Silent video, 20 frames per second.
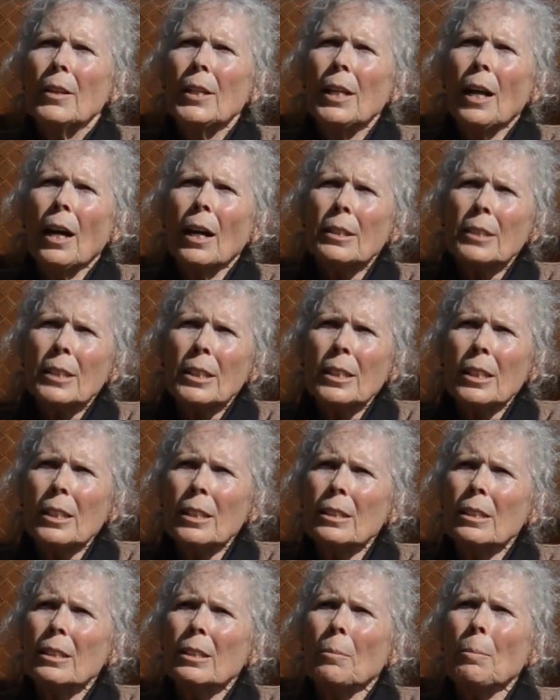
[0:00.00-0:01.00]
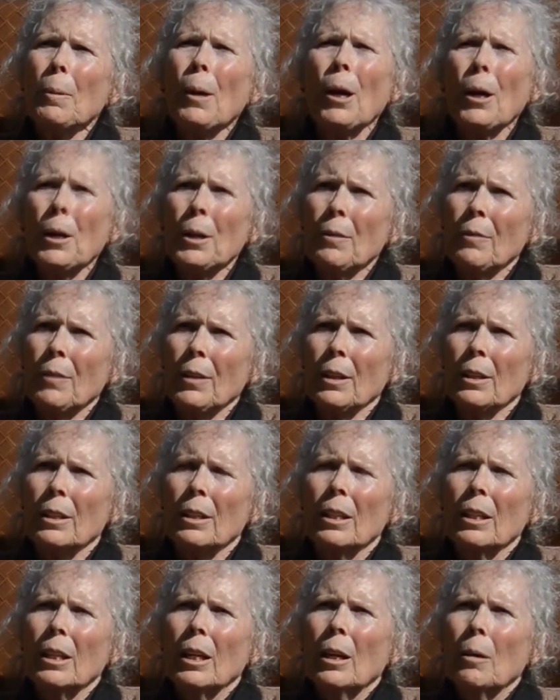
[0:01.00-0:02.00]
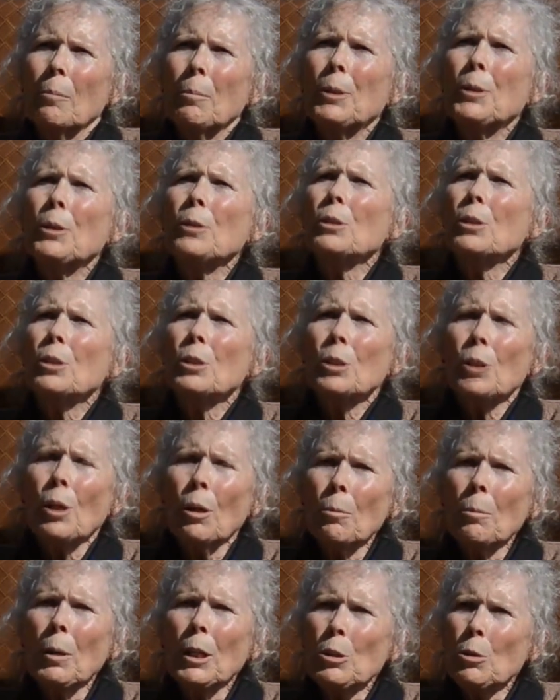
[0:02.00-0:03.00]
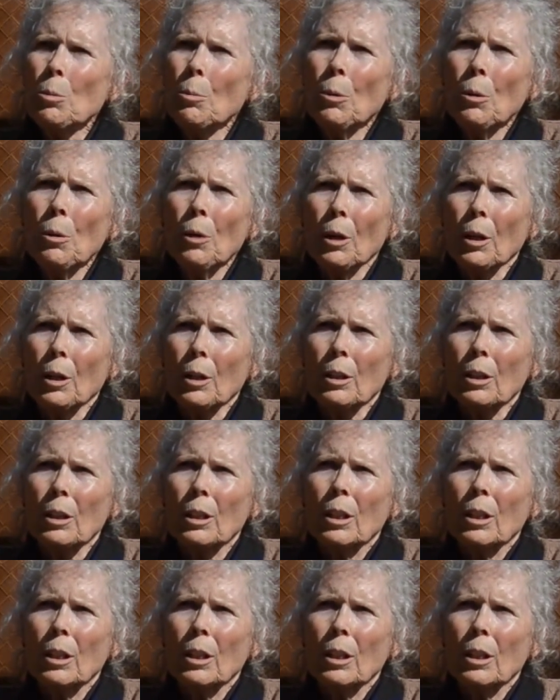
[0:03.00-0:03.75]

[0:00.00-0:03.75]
the asanas are part of it, but there's so much more.